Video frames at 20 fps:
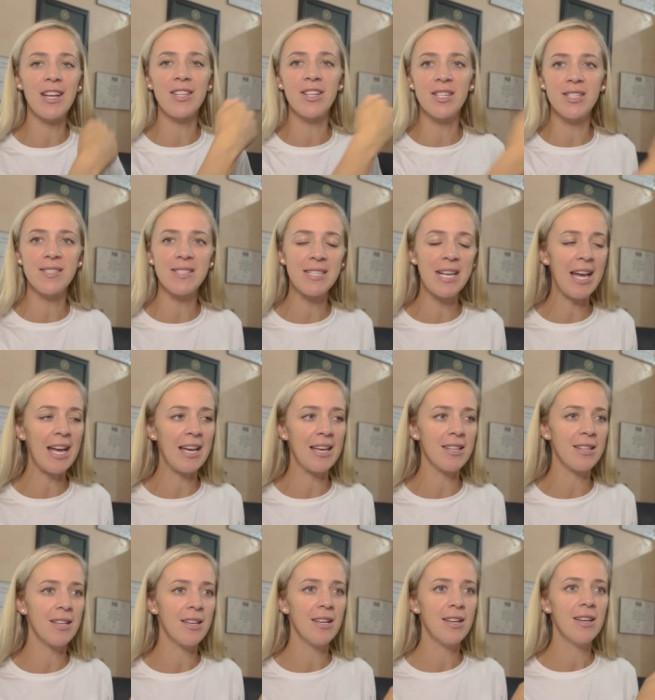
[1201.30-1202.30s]
on the other
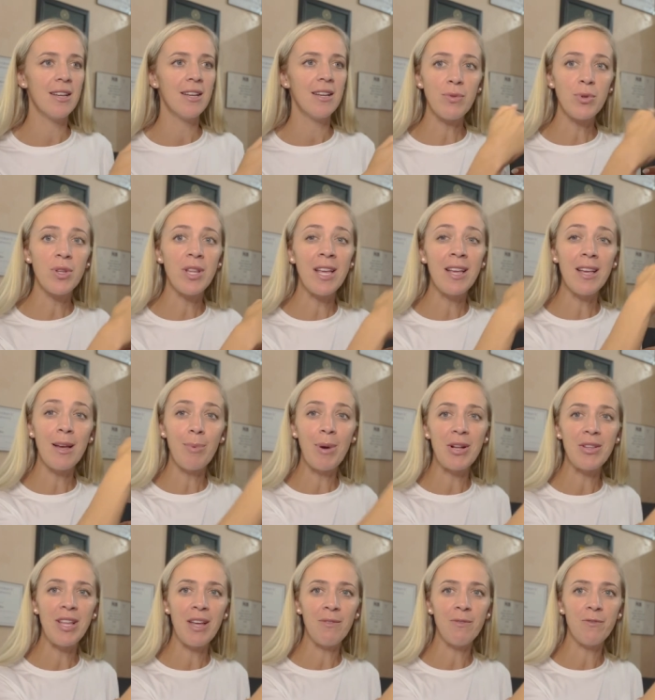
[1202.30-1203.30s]
side. And we have to think
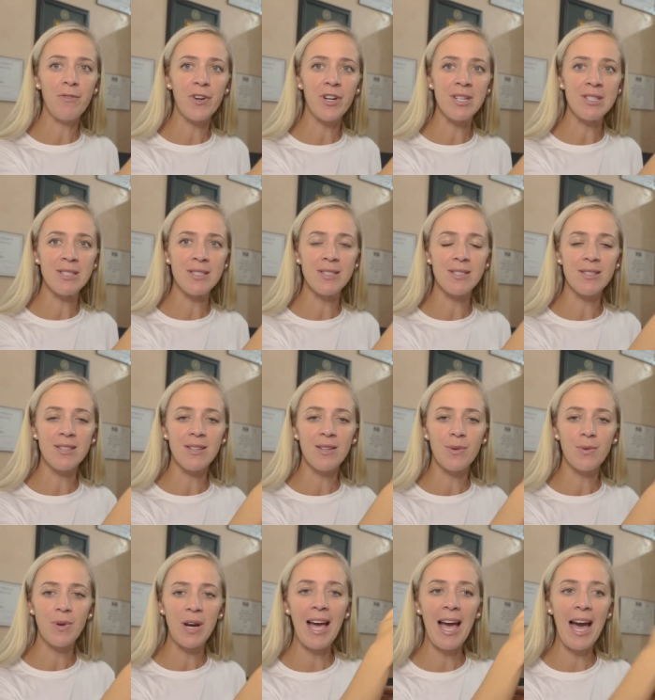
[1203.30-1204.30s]
about them first
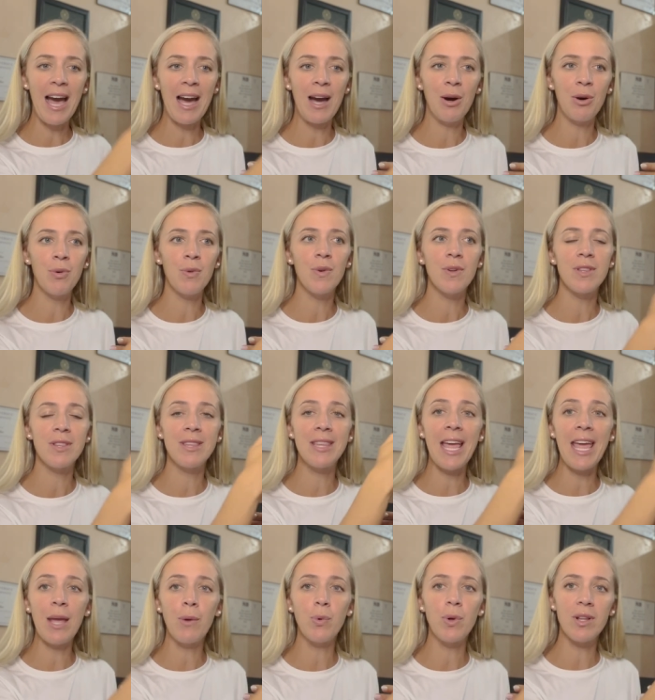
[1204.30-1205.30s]
and how
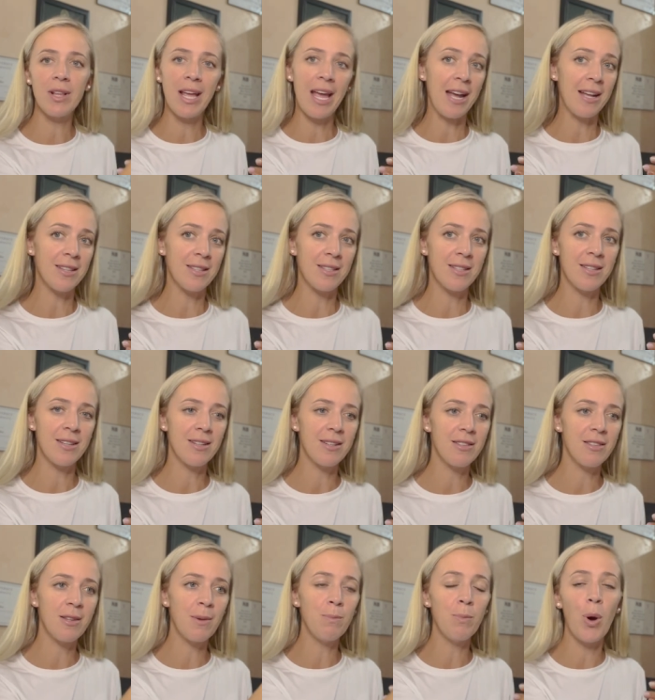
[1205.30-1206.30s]
they will get
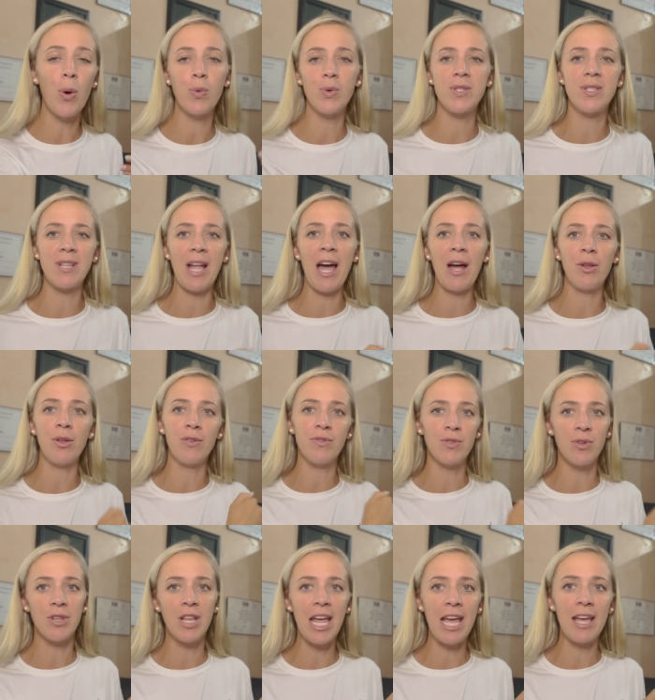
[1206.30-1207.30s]
the most out
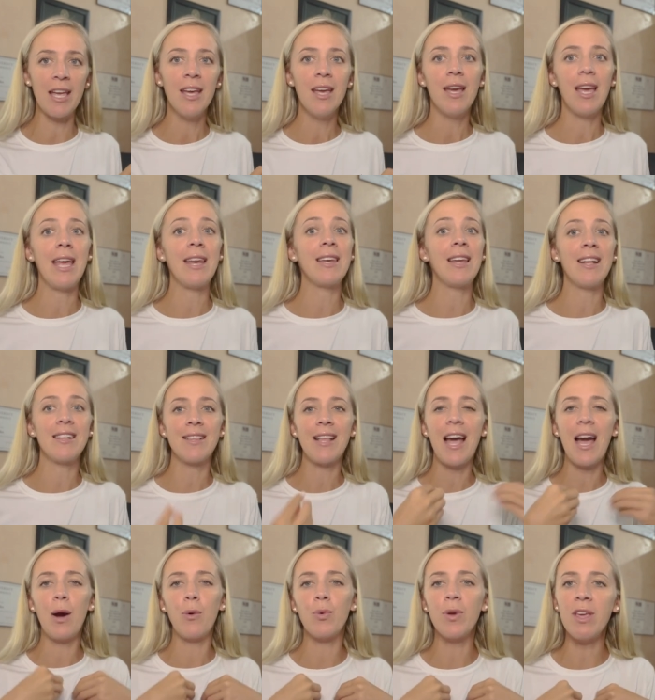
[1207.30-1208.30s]
of today and not
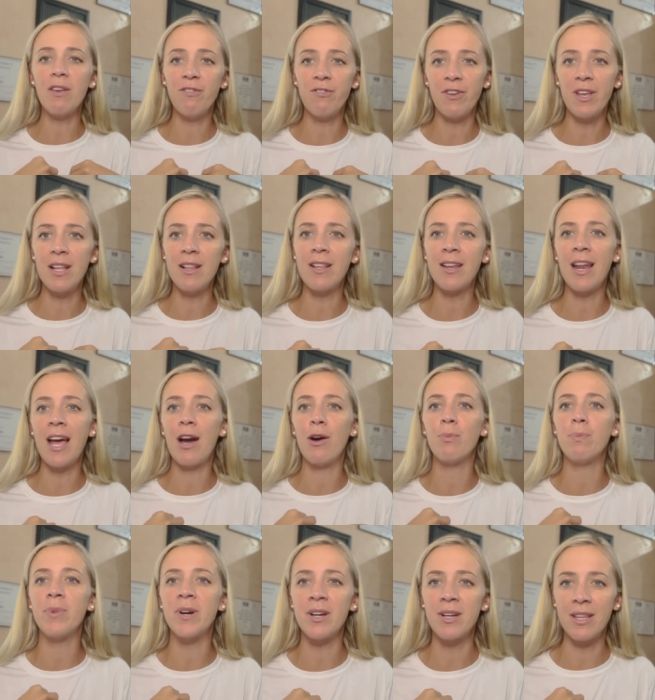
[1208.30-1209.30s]
how we feel and
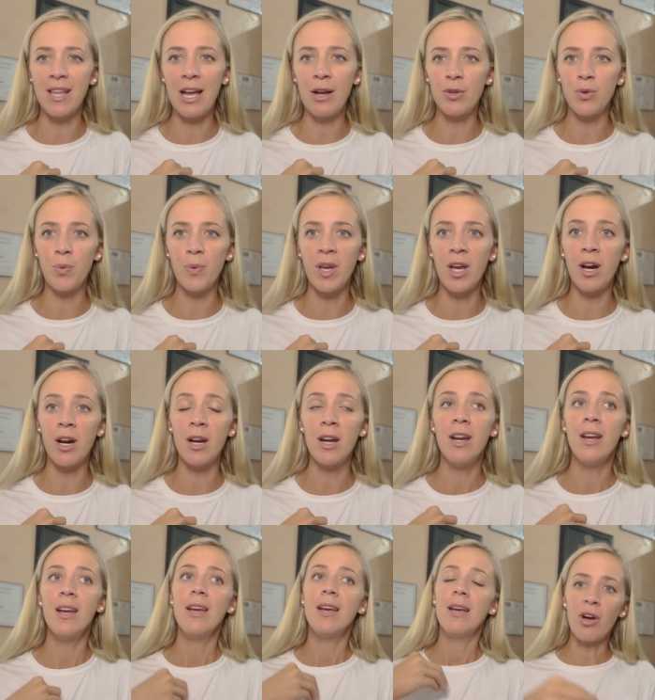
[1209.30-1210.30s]
how burnt out we
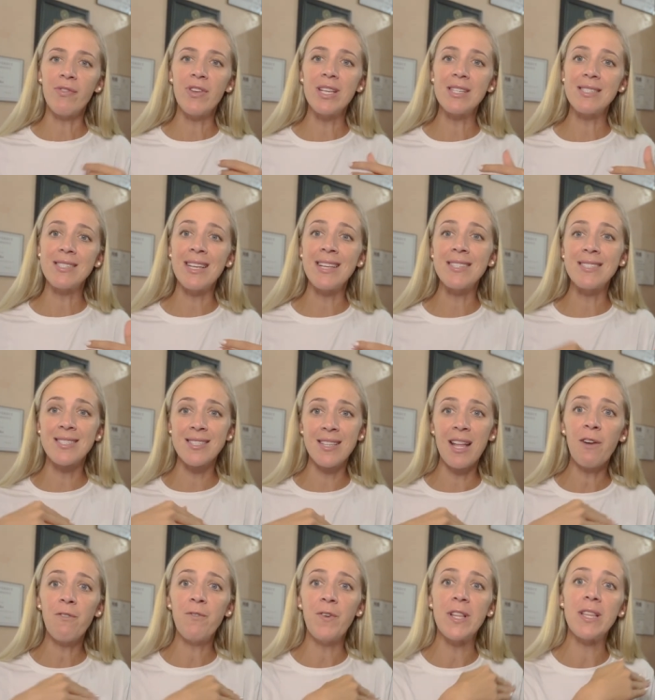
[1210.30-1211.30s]
are. But obviously, it's
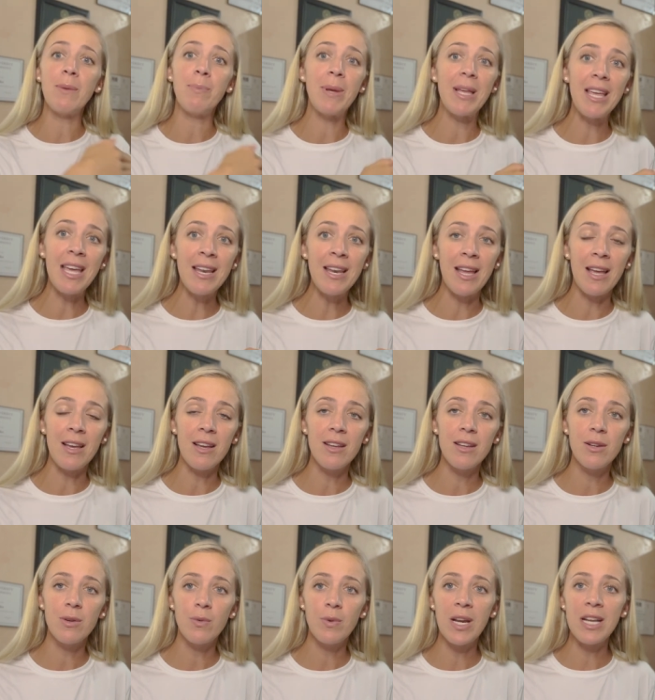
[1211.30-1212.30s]
tough at the beginning
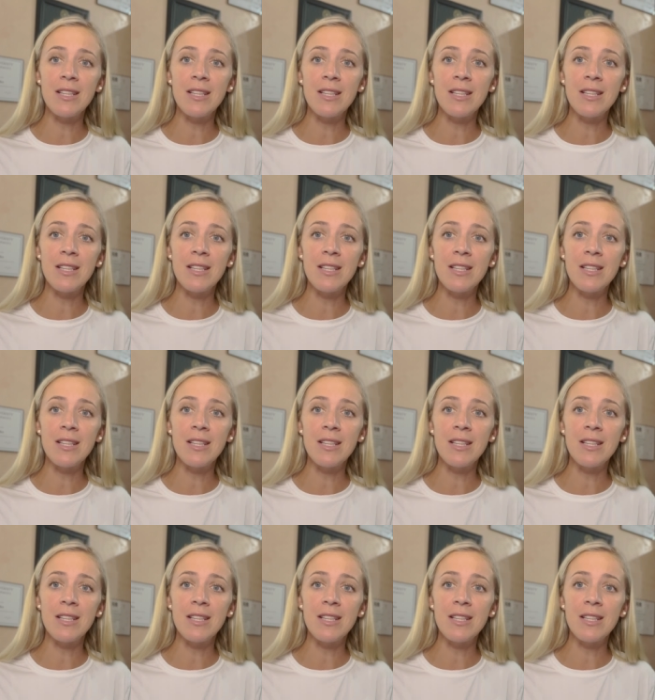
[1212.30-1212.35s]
